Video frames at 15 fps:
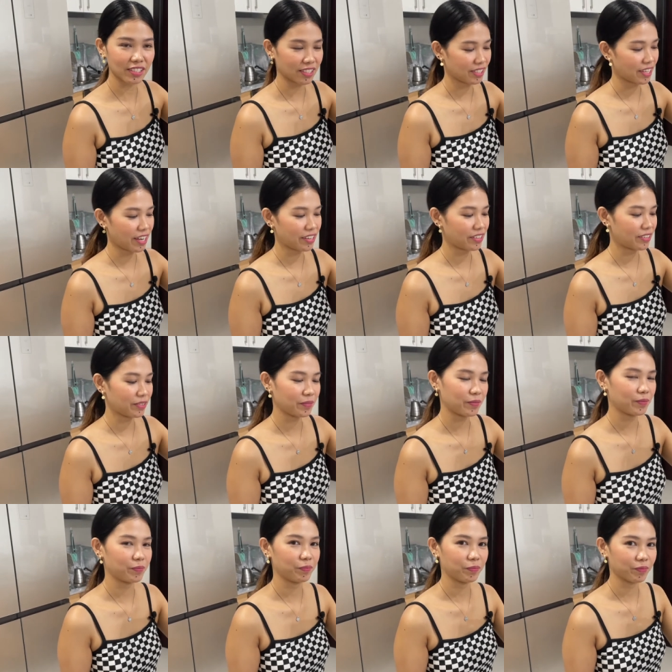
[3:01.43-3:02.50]
container.
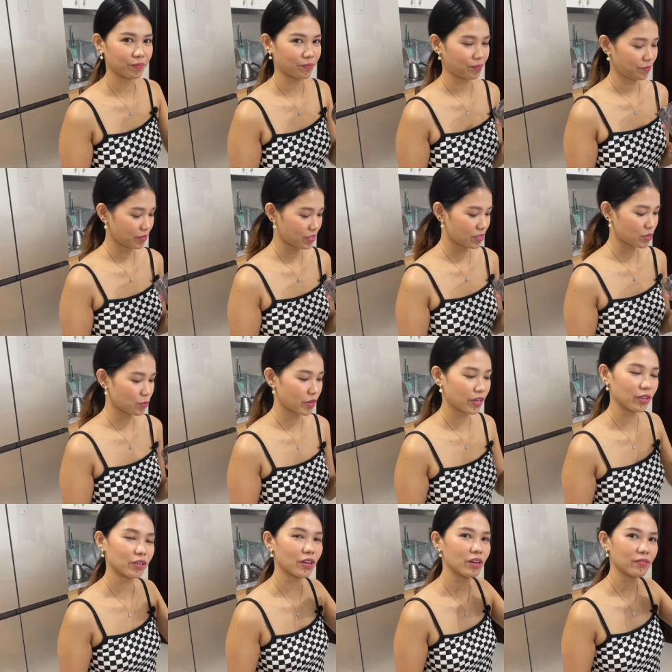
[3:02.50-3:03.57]
This is where
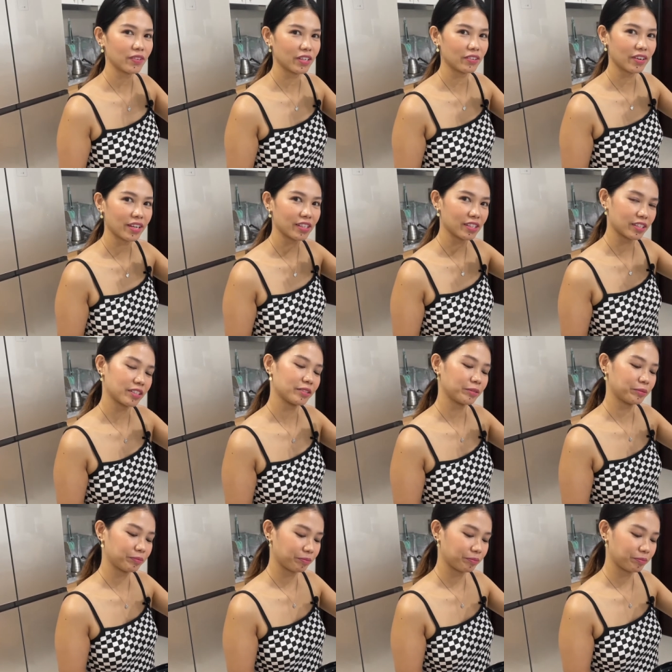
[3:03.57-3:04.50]
your coffee grinds go.